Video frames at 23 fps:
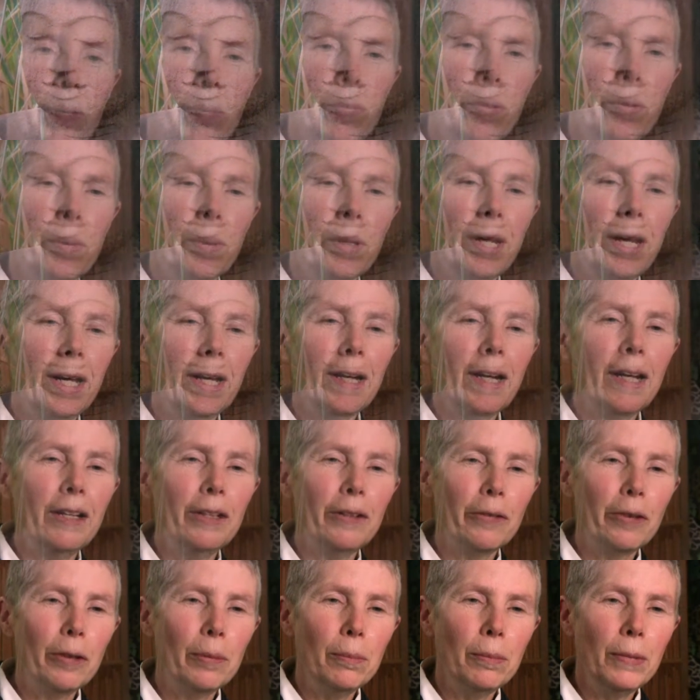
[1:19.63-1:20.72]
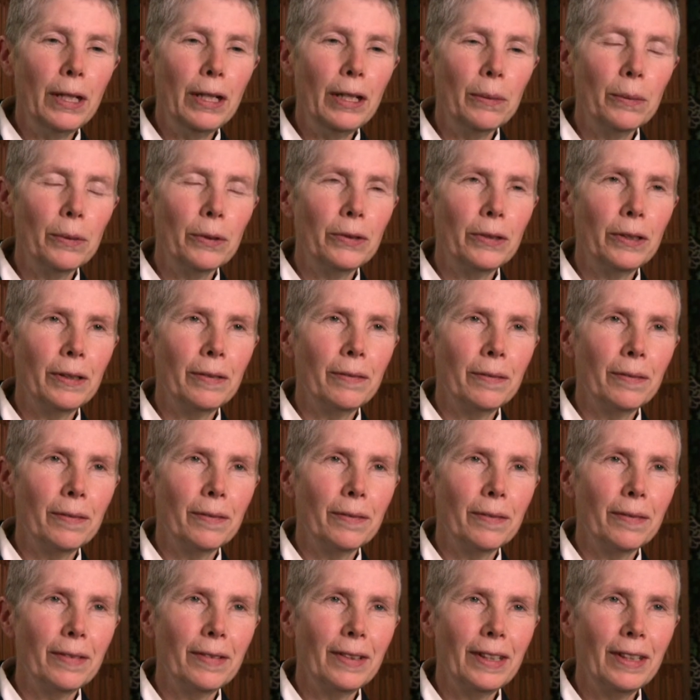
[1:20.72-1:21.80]
But when I got here, the meeting was in
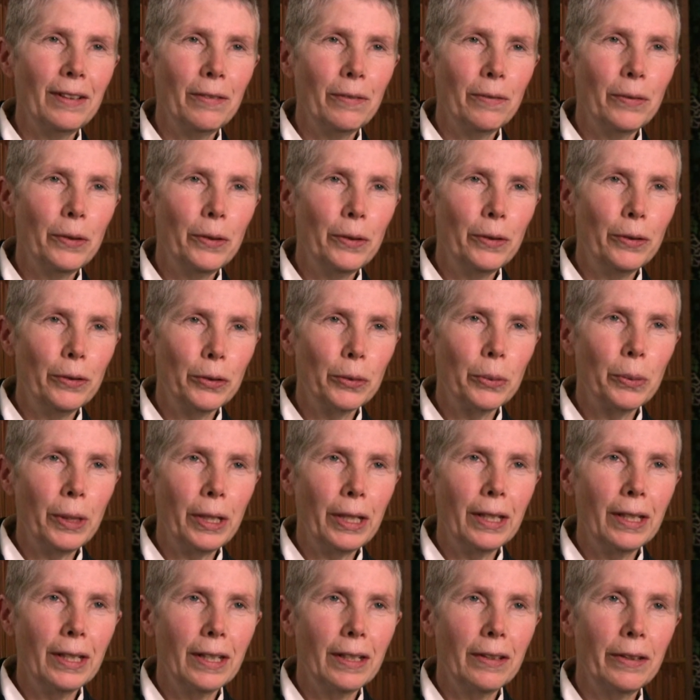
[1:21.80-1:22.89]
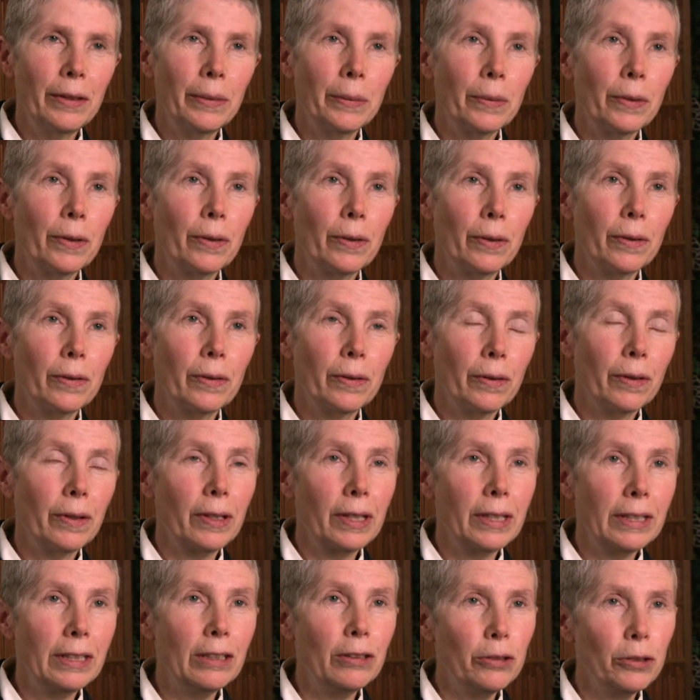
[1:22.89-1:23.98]
full swing, and there were
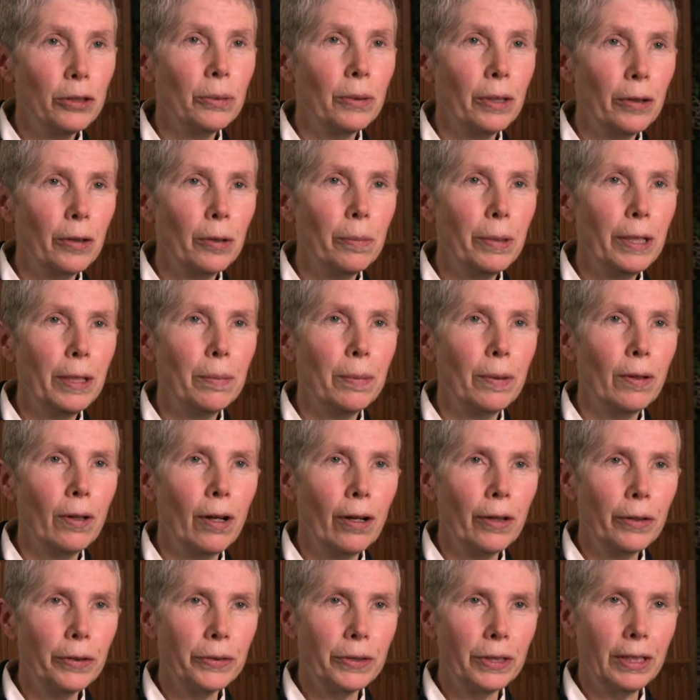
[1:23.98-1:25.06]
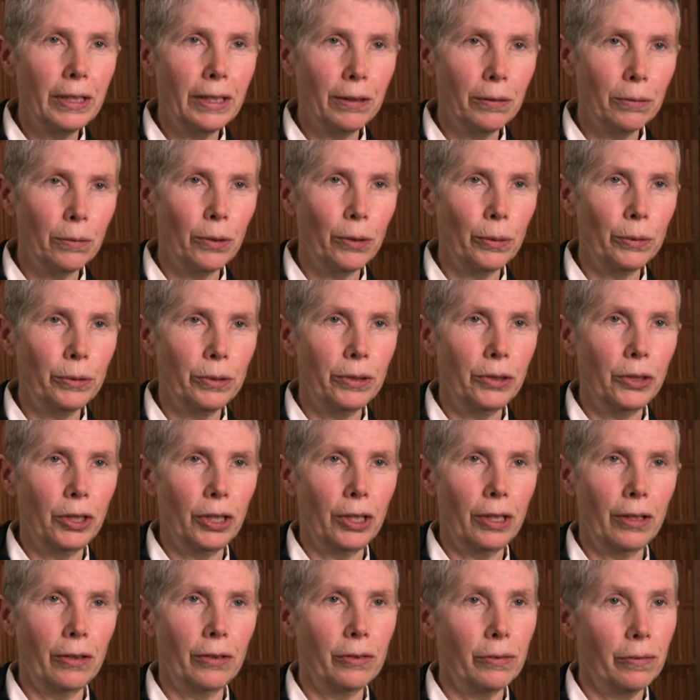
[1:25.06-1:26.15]
at least 200 people, all sitting in rows and
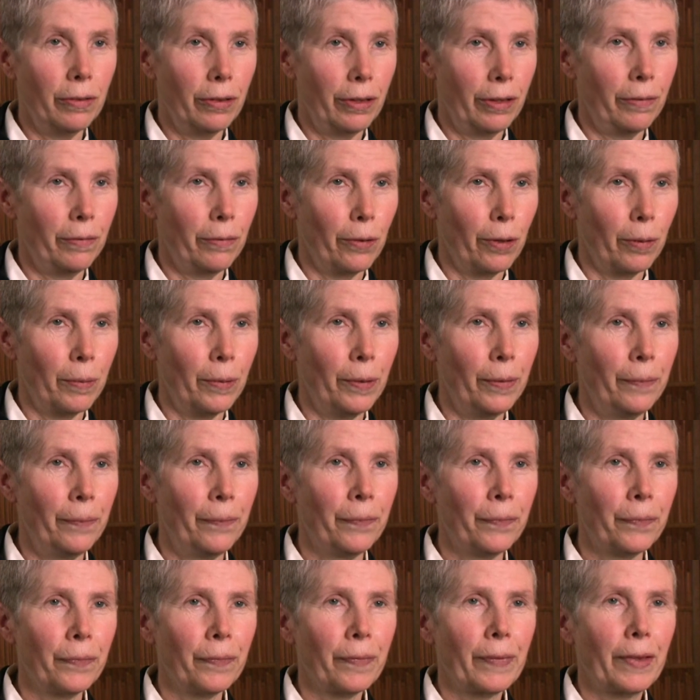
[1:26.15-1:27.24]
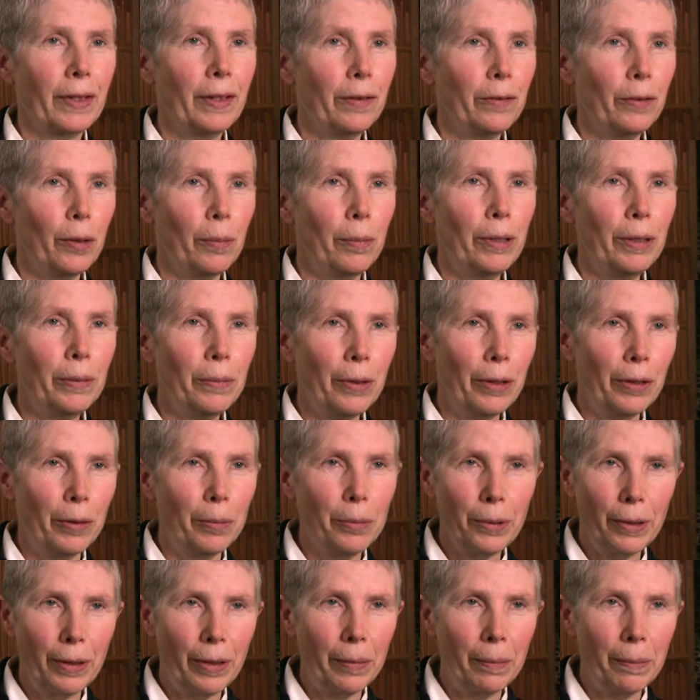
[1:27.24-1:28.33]
chairs, very formal. Nobody wanted to
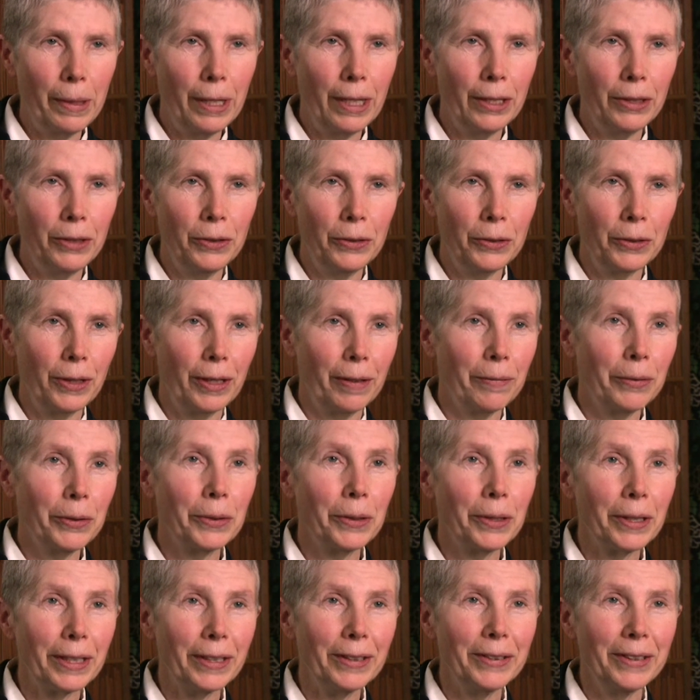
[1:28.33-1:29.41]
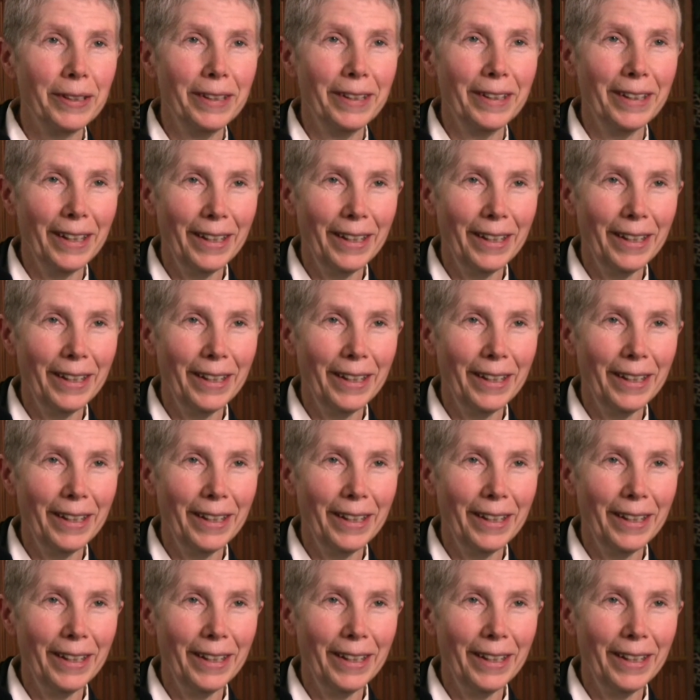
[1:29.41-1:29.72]
put on badges or have cookies.